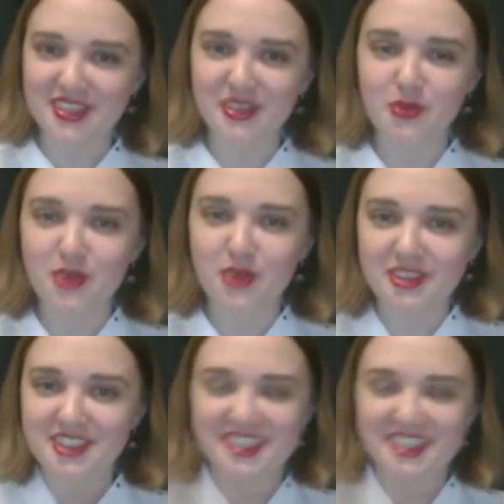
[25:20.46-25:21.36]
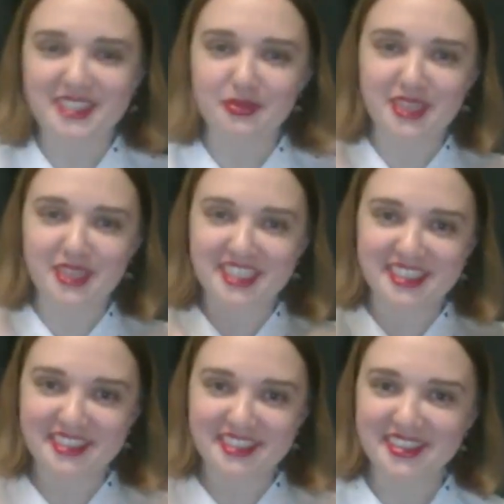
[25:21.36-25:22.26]
or moral system in it,
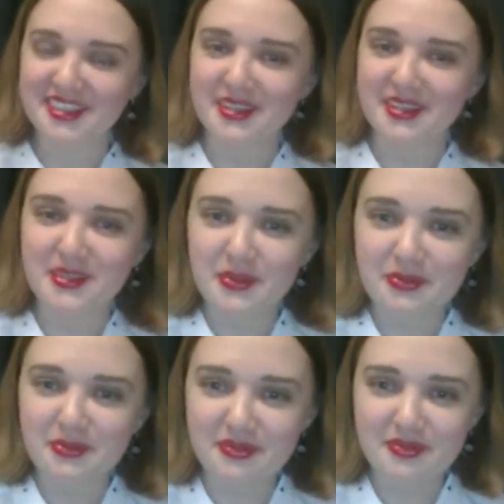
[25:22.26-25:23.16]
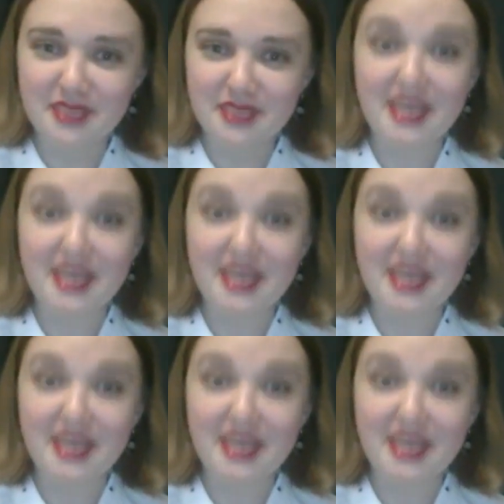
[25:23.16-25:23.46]
like